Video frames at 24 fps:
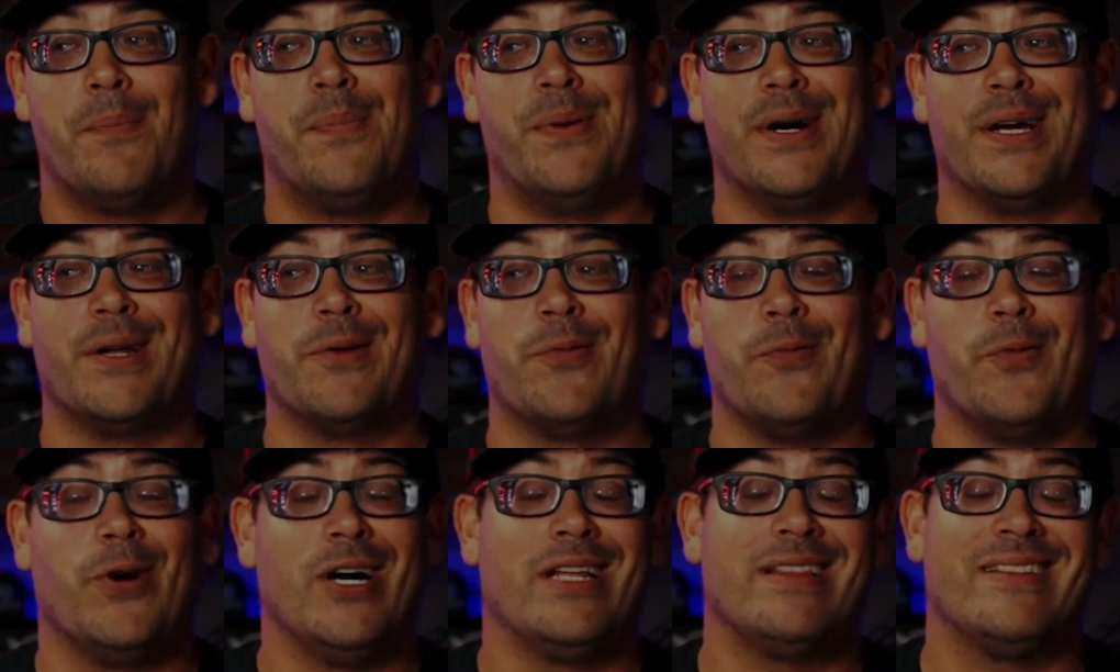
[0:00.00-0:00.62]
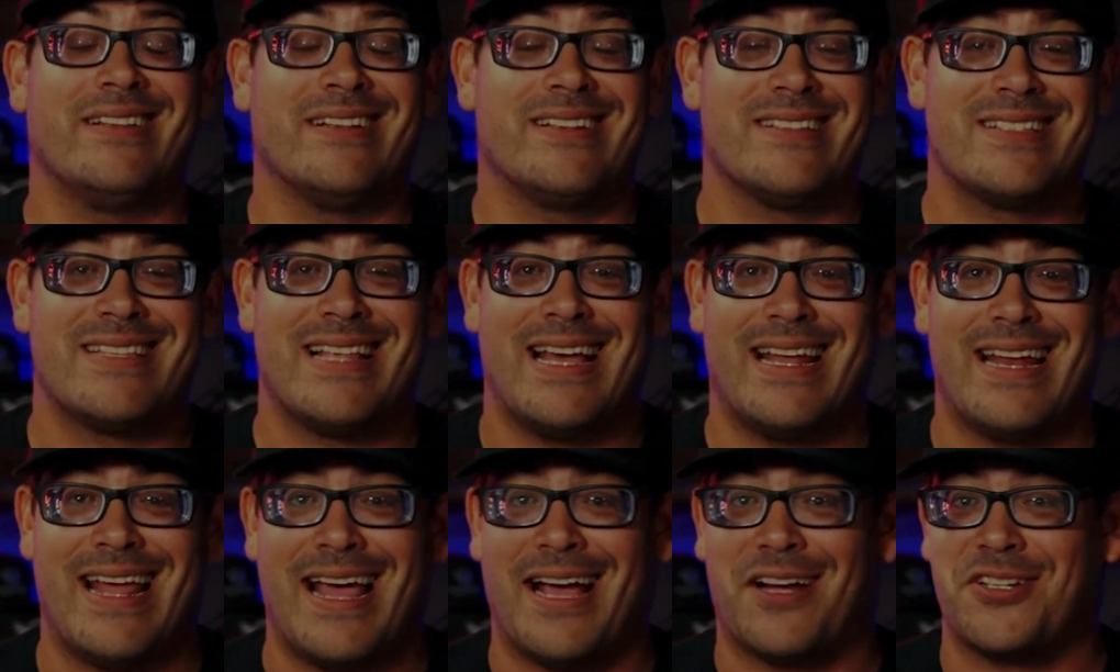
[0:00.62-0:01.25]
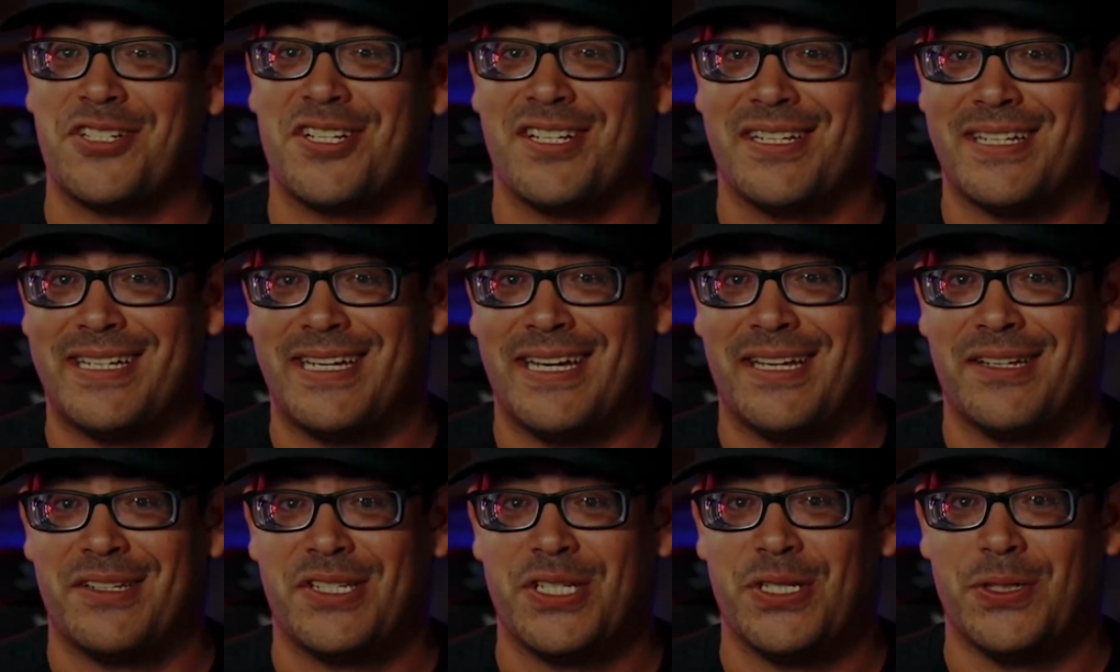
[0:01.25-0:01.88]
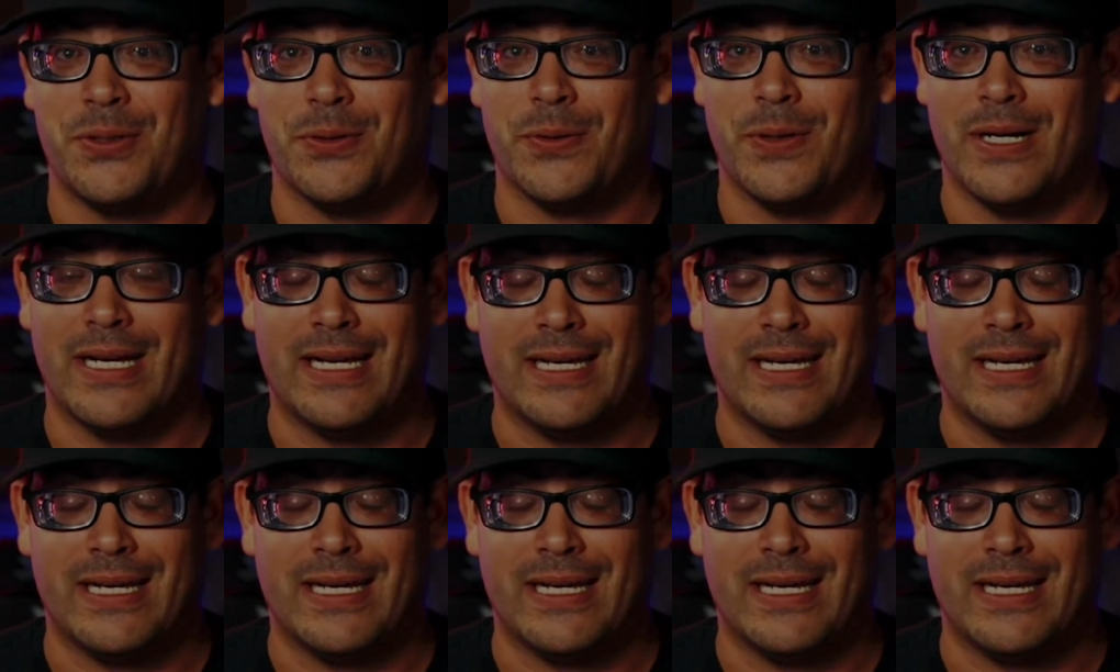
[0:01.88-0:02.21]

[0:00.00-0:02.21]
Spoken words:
But what does that actually get you?